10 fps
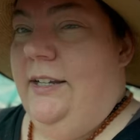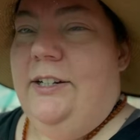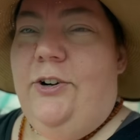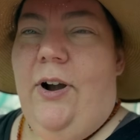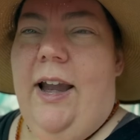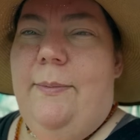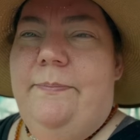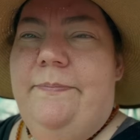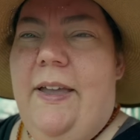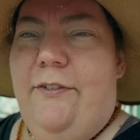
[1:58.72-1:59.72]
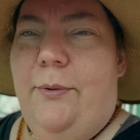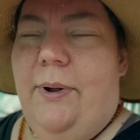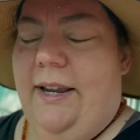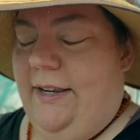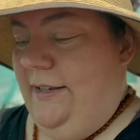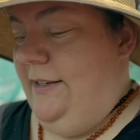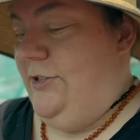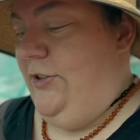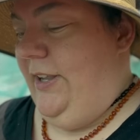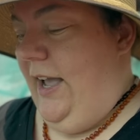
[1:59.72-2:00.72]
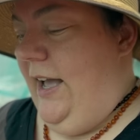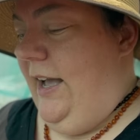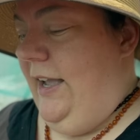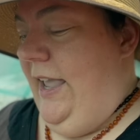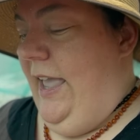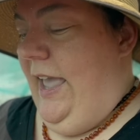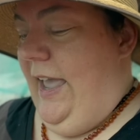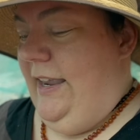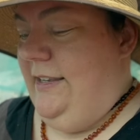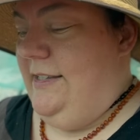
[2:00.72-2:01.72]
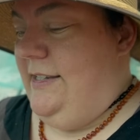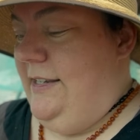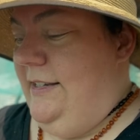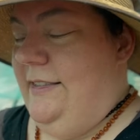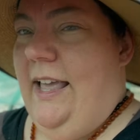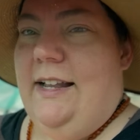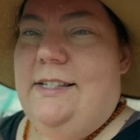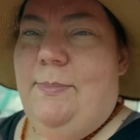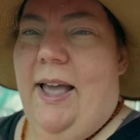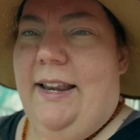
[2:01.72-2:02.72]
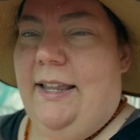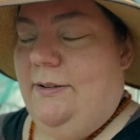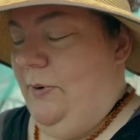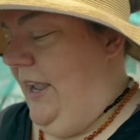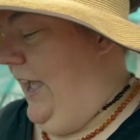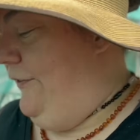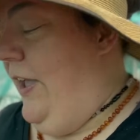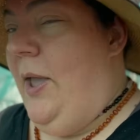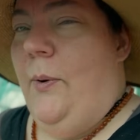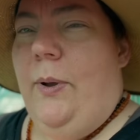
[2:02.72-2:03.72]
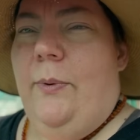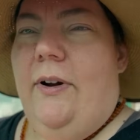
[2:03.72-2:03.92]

cram everyone into the car, and that's about it. We were